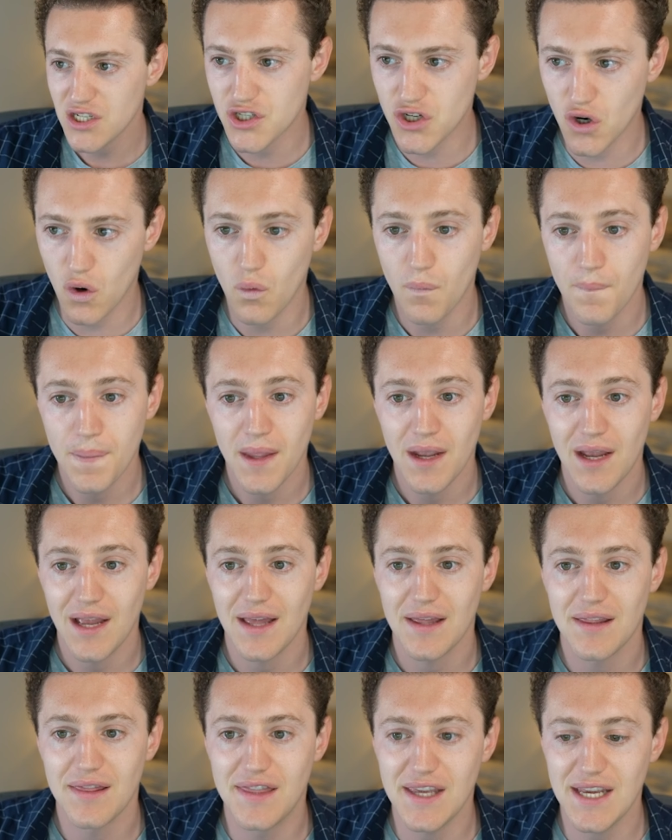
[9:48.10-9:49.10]
So
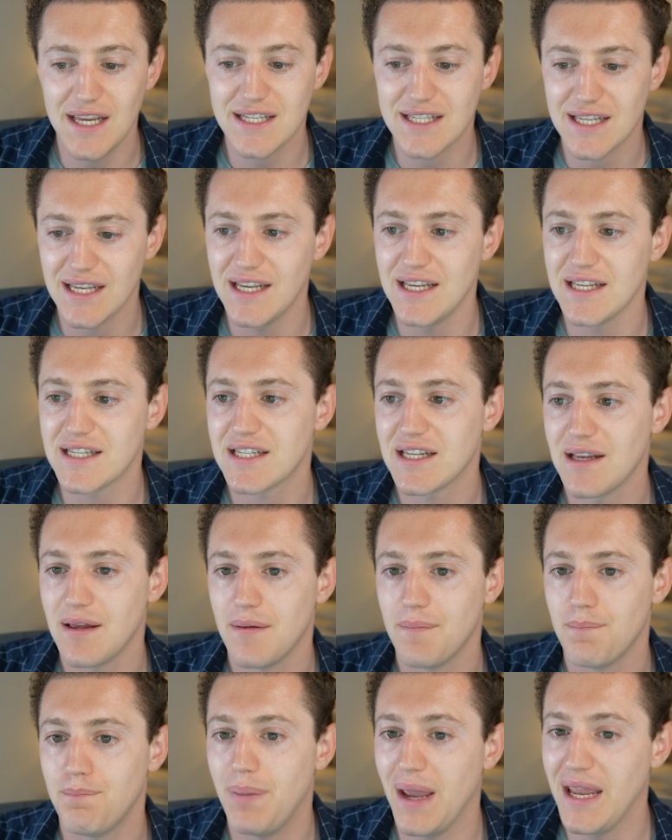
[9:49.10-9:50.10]
This is
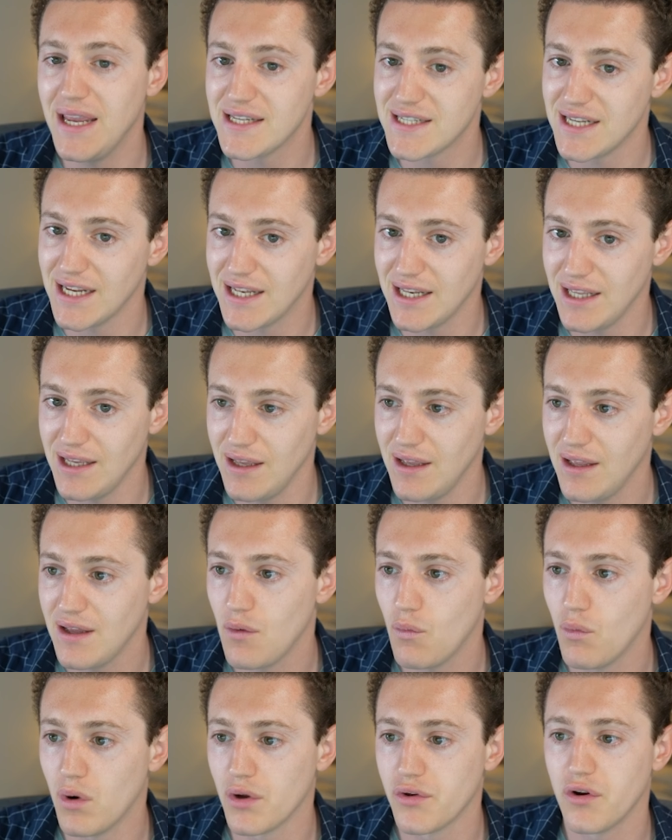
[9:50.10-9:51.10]
basically
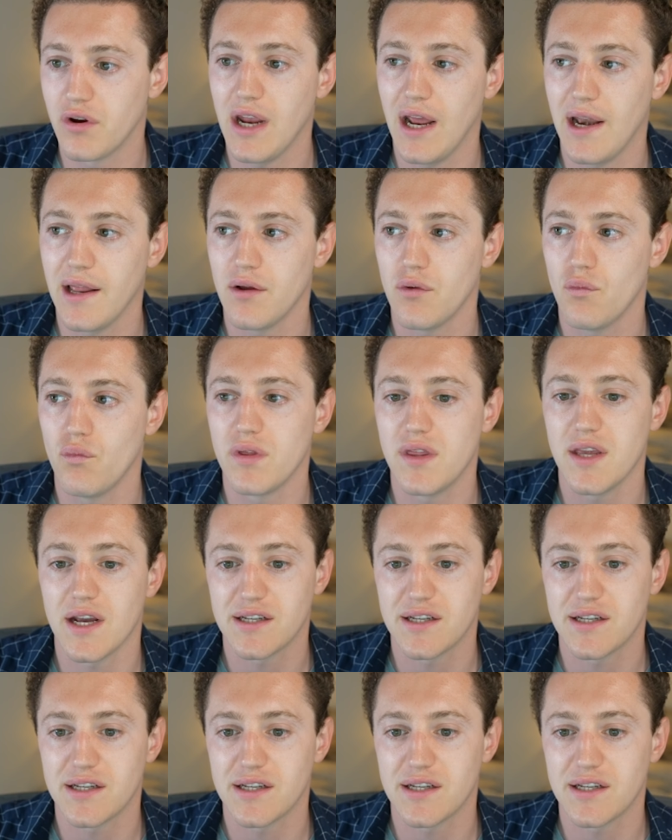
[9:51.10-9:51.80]
what you're getting with the